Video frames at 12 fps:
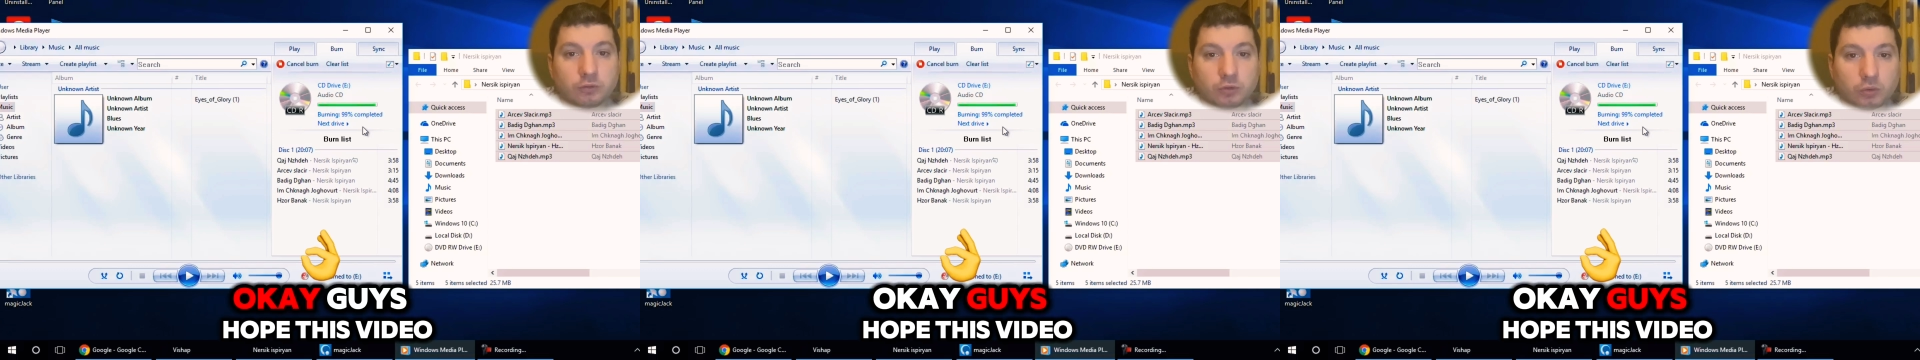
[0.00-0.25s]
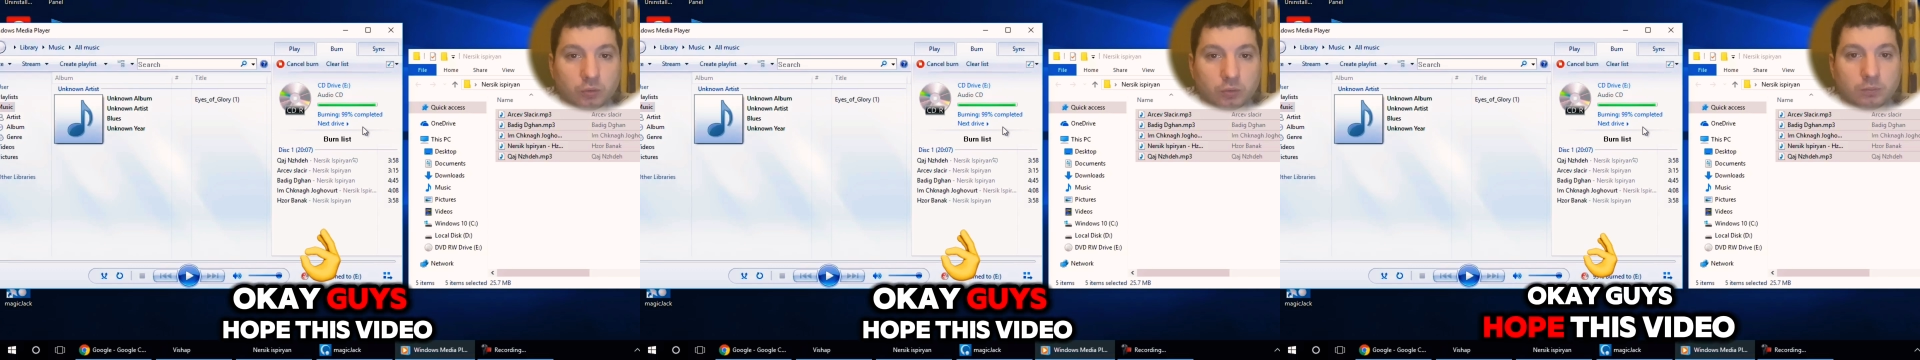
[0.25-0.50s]

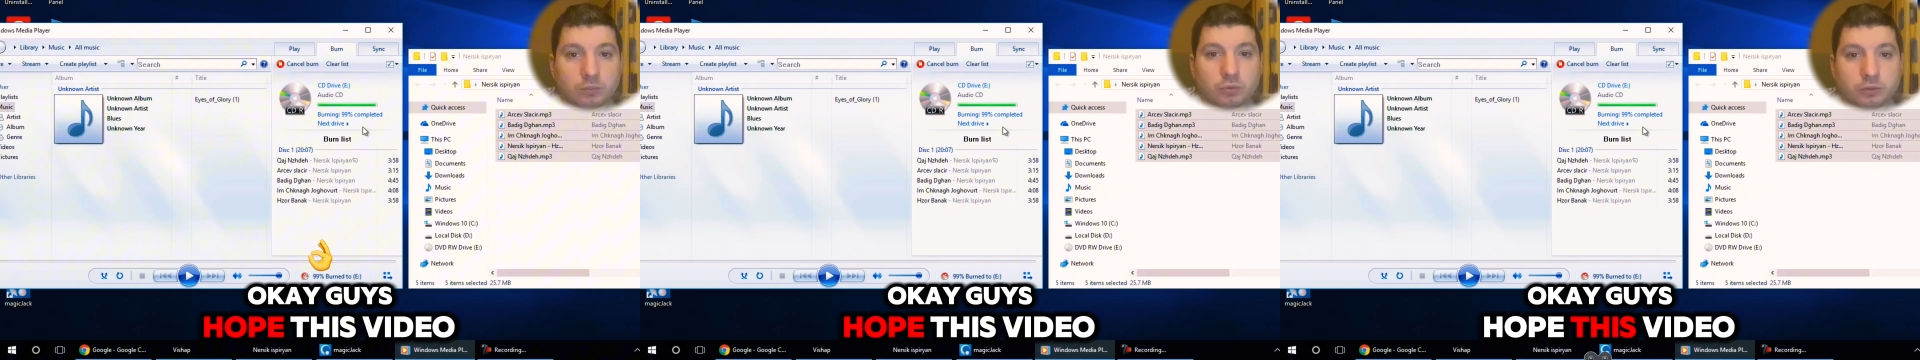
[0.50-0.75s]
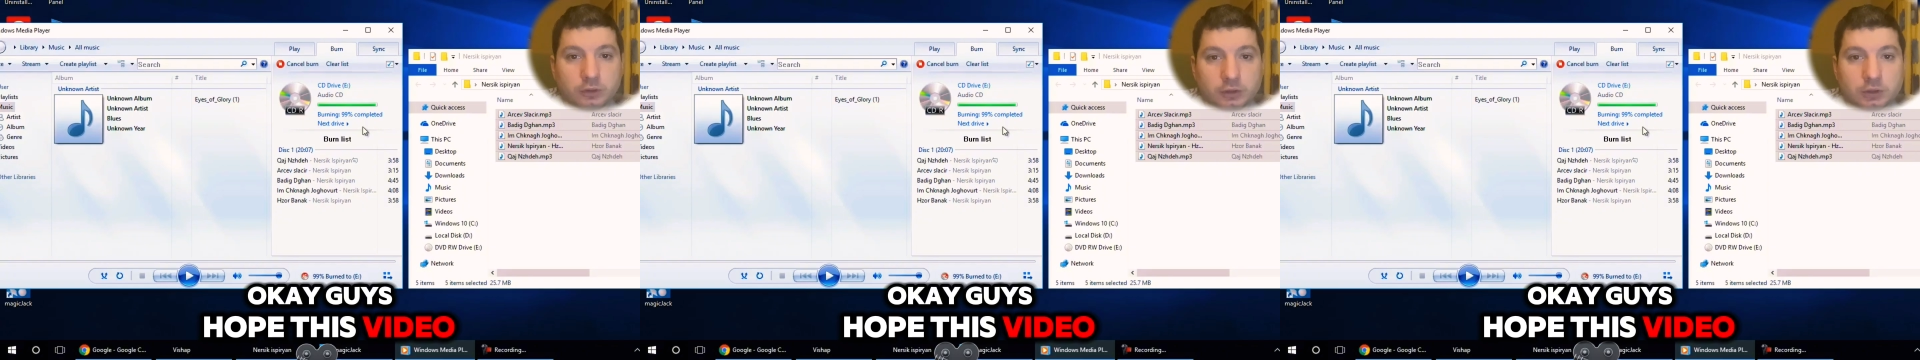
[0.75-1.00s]
guys, hope this
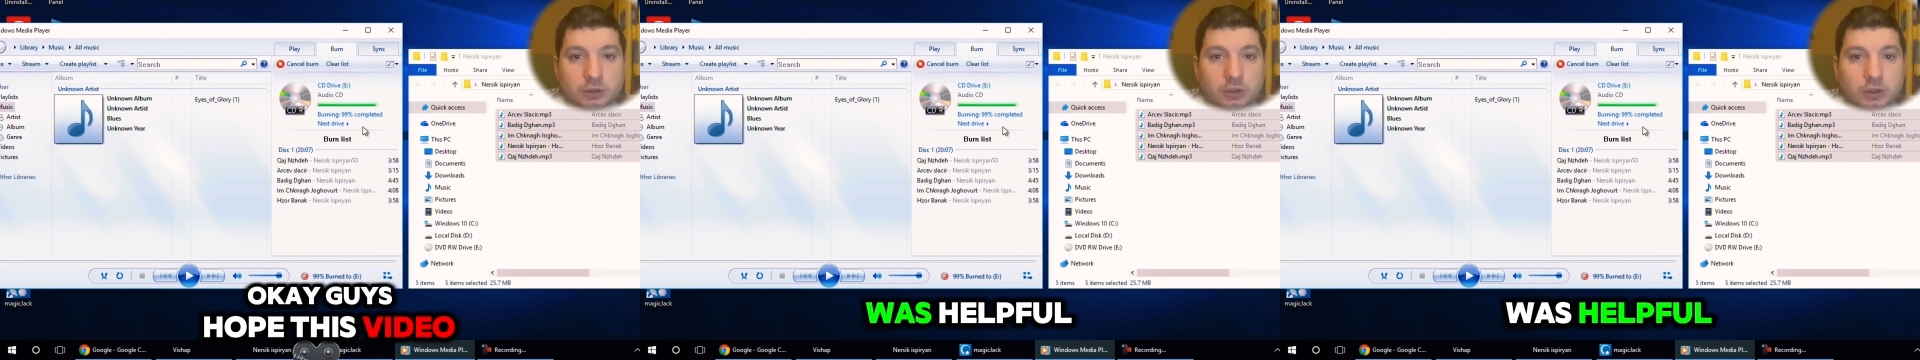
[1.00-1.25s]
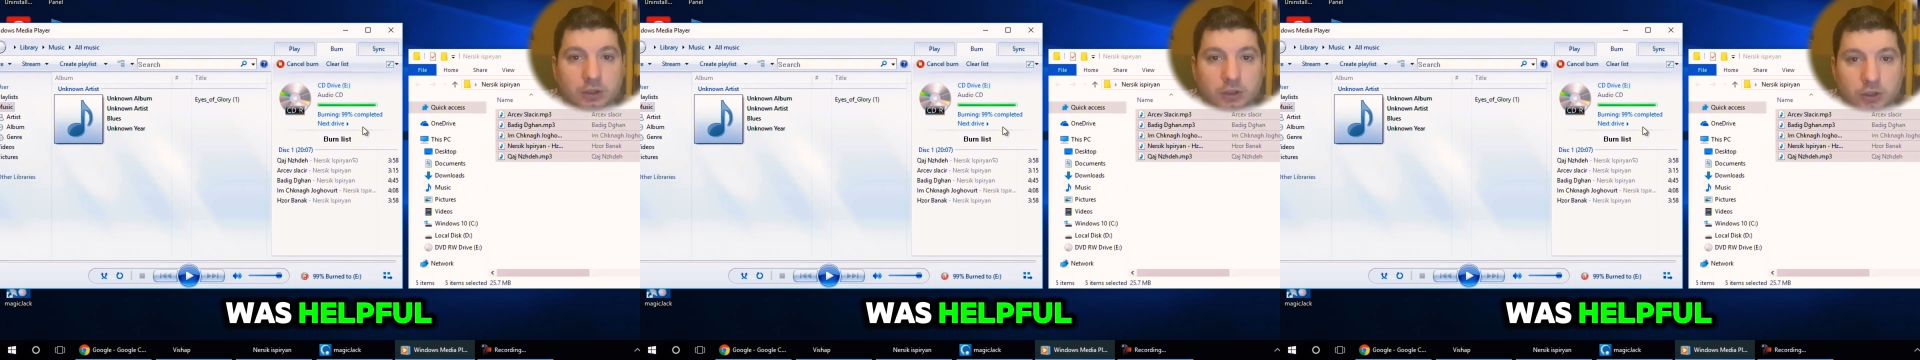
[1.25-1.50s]
video was
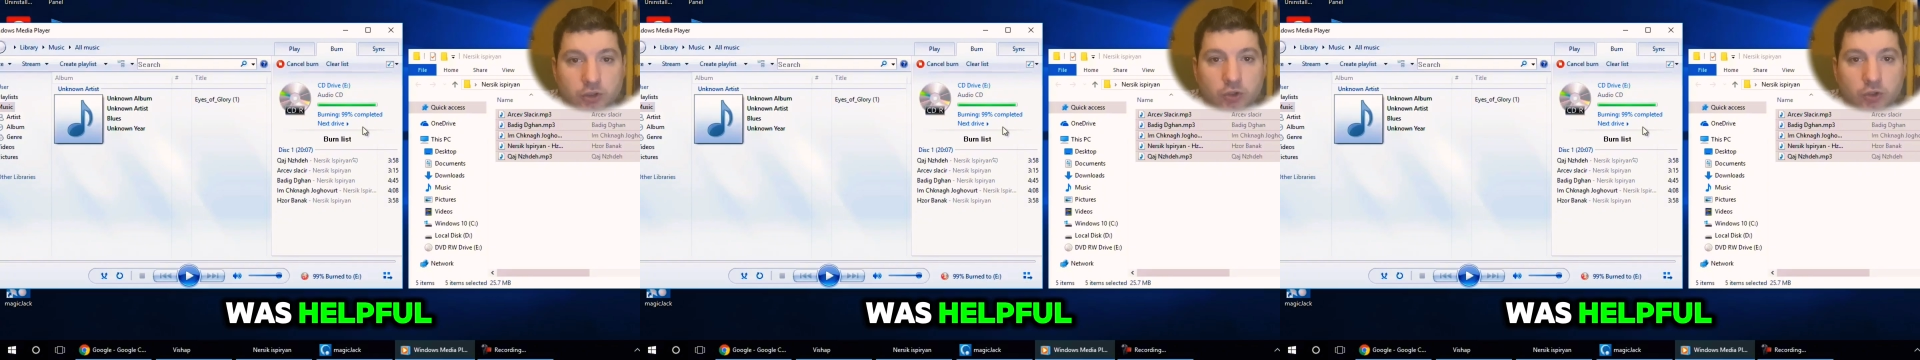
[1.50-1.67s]
helpful.